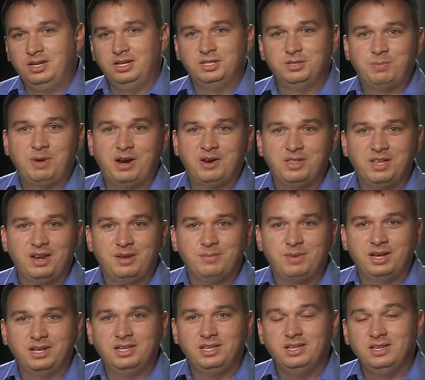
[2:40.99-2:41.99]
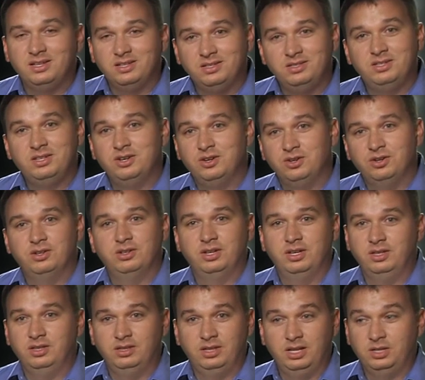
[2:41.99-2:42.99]
inspire that in my kids here,
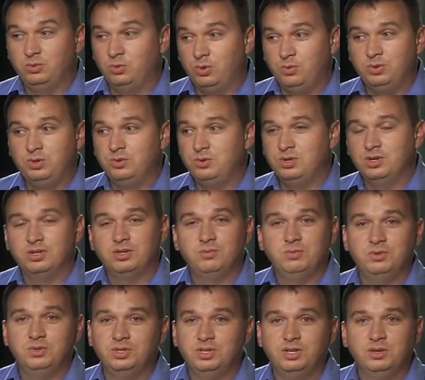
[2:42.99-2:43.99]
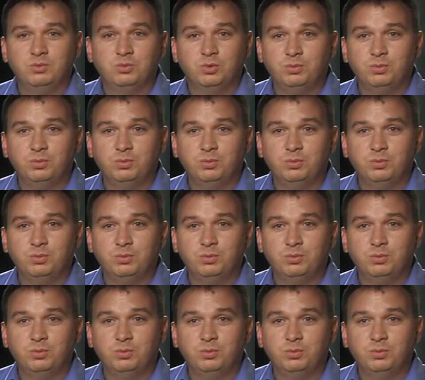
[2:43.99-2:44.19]
and that's what we do here at the museum.